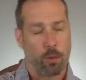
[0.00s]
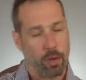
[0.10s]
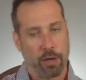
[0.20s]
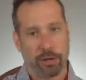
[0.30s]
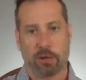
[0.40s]

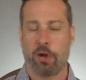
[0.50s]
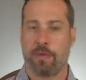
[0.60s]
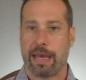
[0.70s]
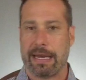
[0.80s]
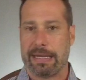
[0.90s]
We also
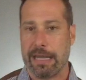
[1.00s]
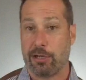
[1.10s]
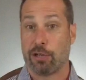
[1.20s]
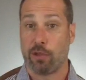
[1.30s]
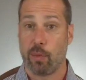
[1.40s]
know that in
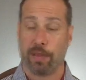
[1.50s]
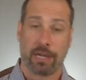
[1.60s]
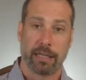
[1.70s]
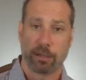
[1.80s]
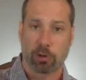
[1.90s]
addition to when
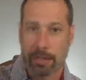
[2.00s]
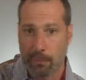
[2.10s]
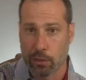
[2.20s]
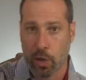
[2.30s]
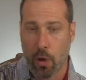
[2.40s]
the cholesterol
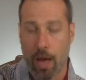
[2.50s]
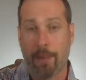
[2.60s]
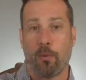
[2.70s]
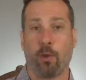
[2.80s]
levels go up,